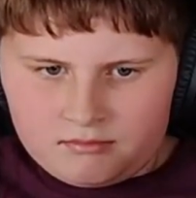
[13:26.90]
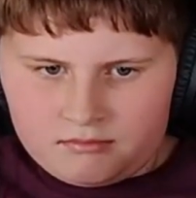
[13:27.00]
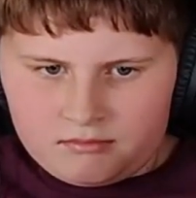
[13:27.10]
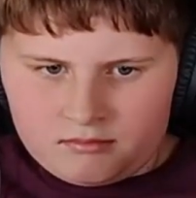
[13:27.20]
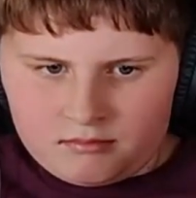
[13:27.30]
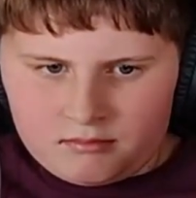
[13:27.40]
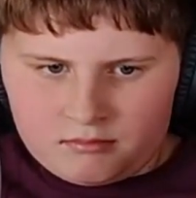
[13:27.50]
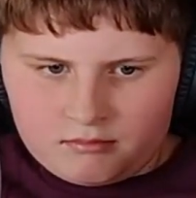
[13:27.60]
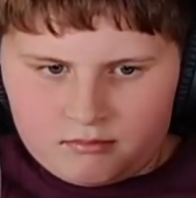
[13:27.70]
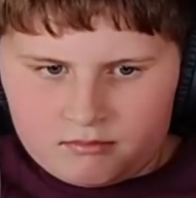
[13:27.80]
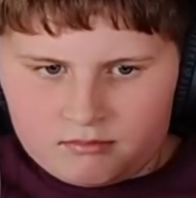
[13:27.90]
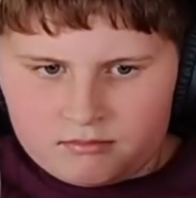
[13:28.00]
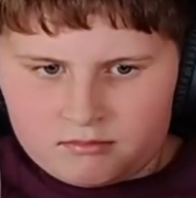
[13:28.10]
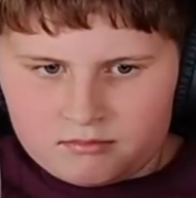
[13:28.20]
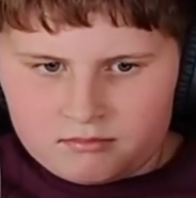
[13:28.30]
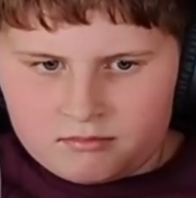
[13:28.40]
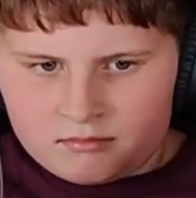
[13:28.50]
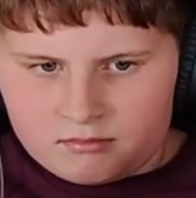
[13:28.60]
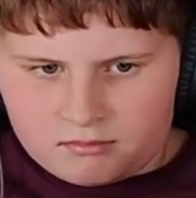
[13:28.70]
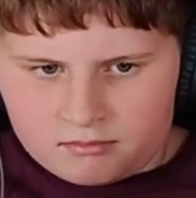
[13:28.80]

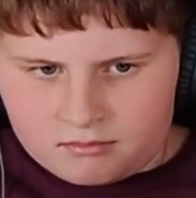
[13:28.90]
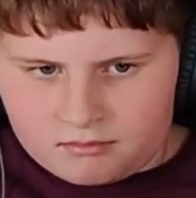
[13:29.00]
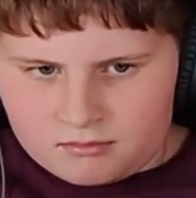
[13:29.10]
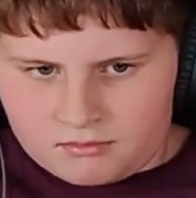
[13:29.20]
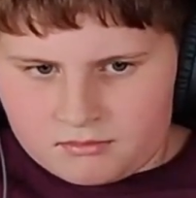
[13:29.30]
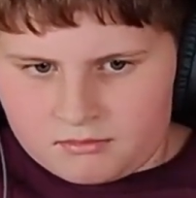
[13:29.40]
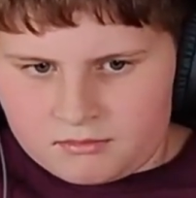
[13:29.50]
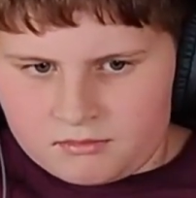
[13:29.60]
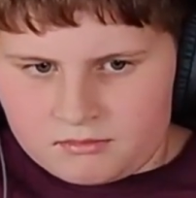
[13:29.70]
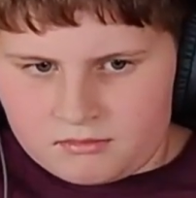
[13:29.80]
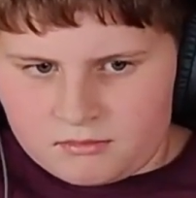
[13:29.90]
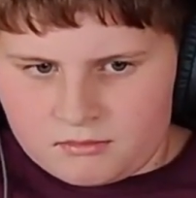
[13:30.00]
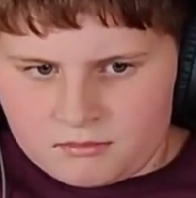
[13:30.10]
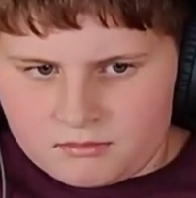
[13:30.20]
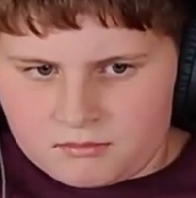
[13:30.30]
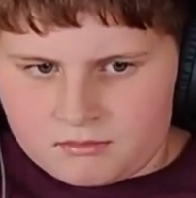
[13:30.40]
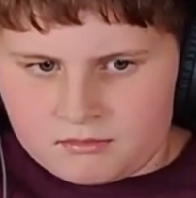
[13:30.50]
This person isn't speaking.